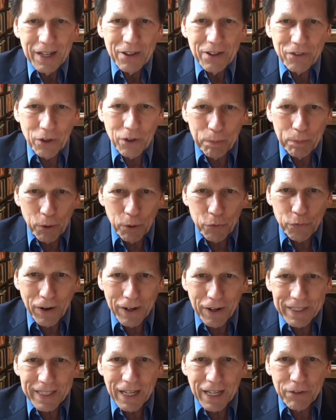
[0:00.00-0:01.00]
So Bush
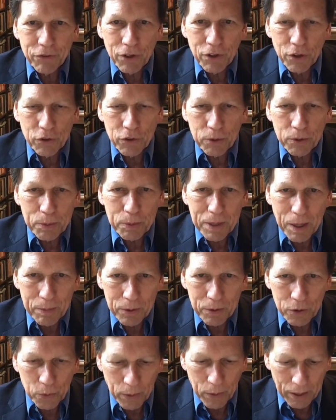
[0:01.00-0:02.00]
finally gets there on
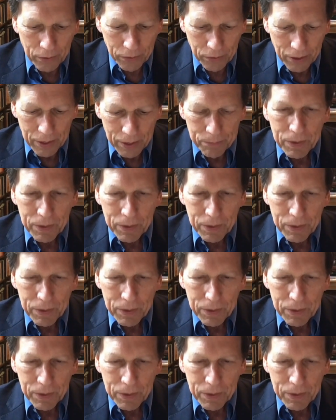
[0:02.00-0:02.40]
September 12th,